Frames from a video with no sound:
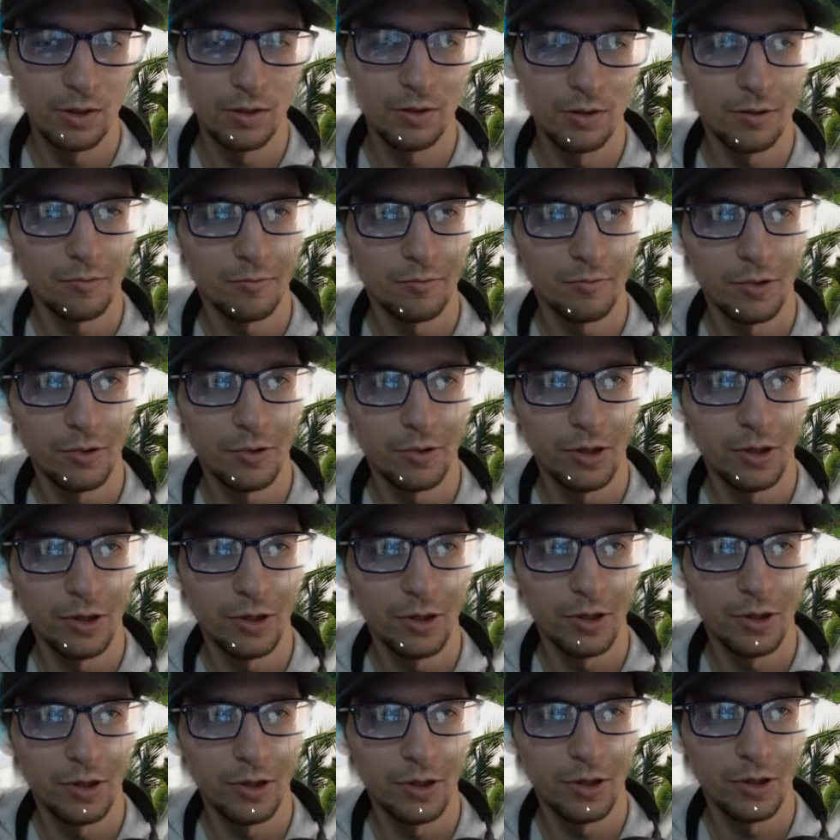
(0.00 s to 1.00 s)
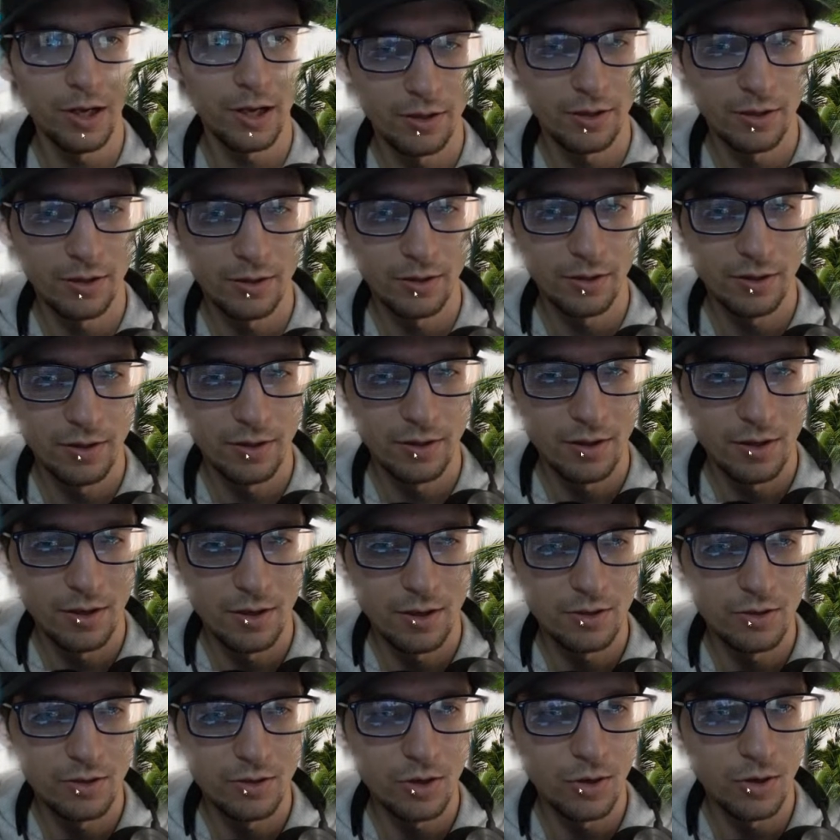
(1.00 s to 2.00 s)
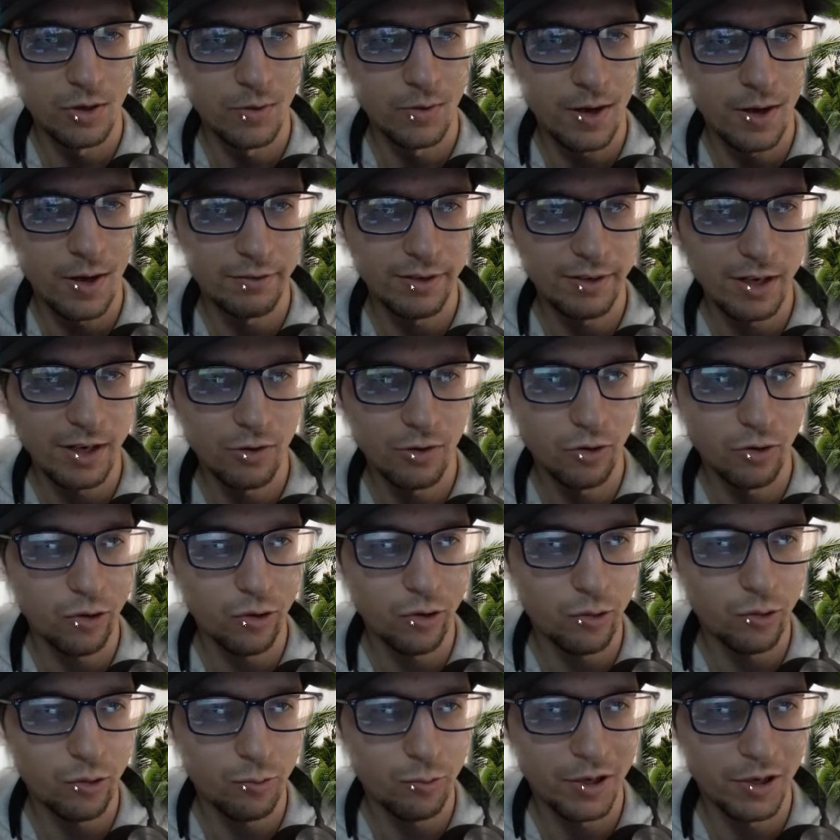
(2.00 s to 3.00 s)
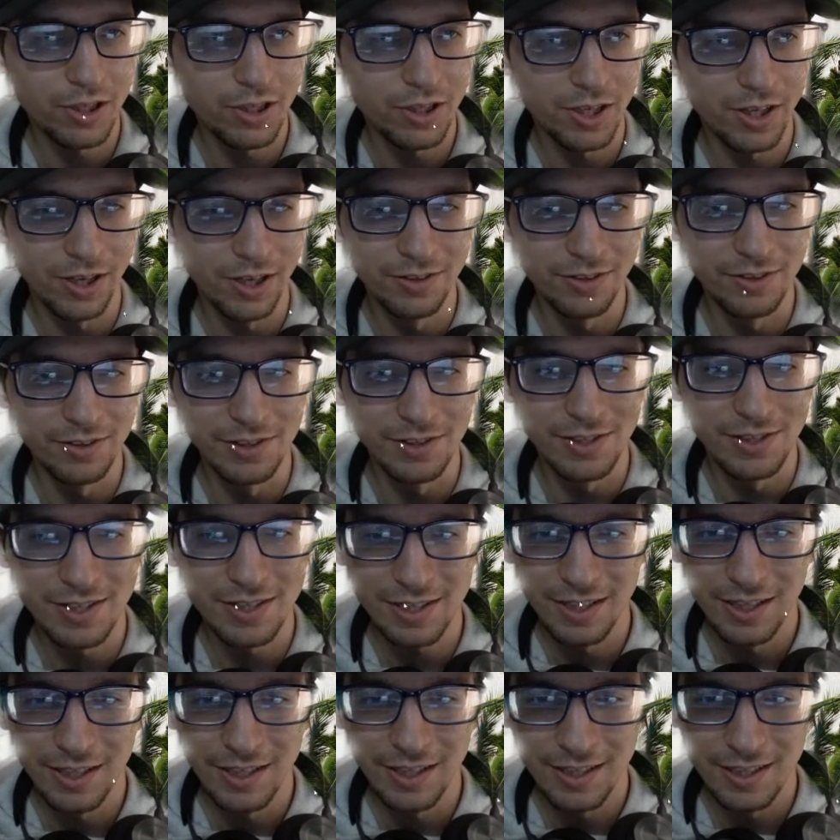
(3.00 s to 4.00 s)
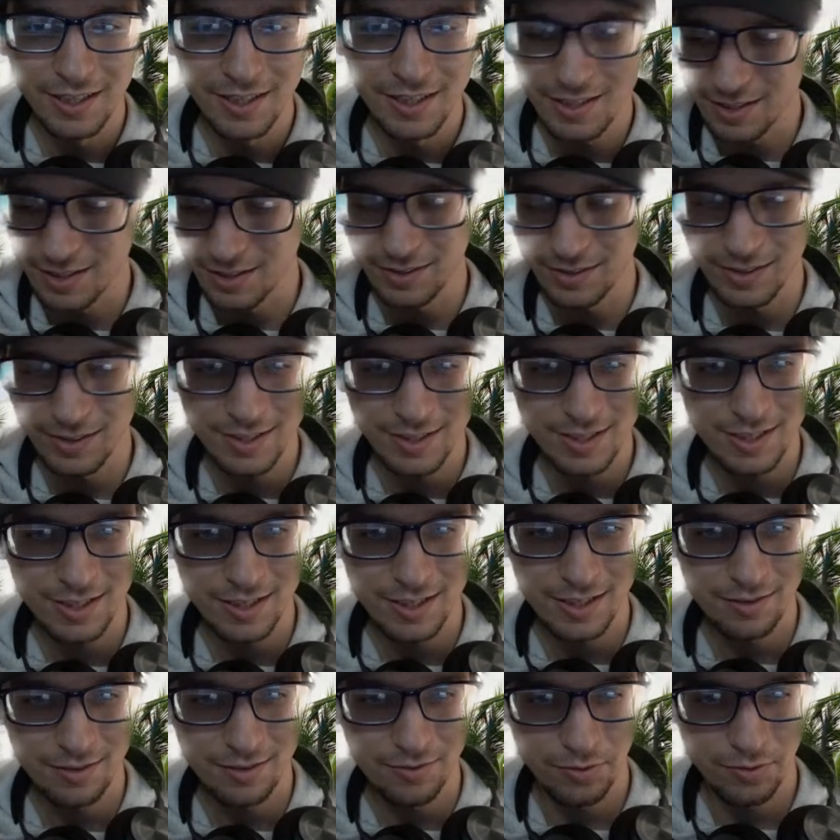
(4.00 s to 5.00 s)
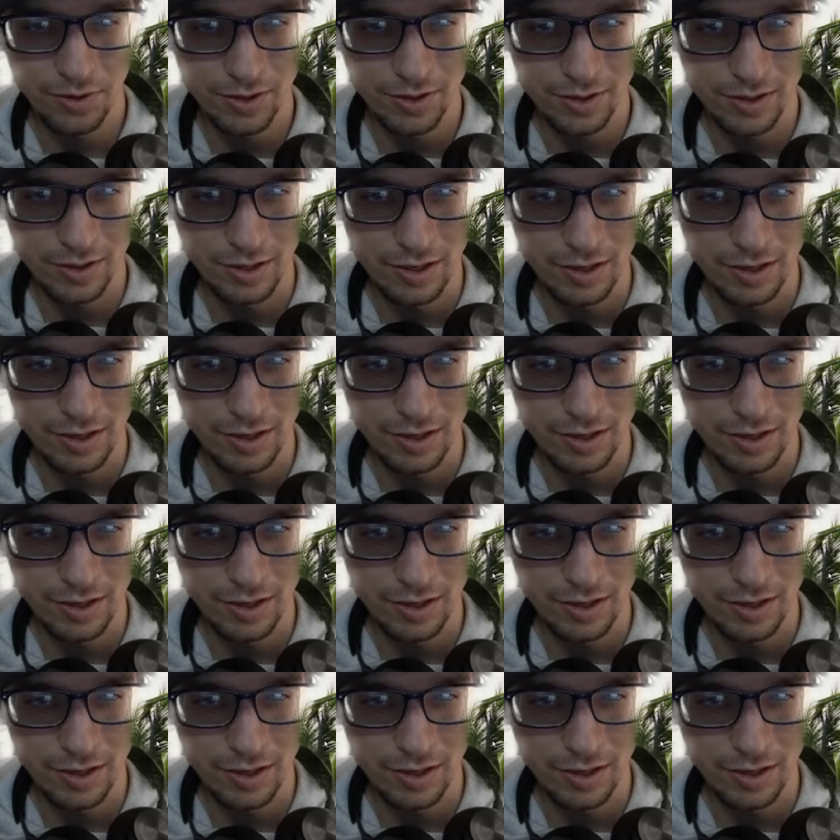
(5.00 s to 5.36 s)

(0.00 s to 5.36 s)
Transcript: So yeah. So I've got a whole bunch of those. So let's see if we can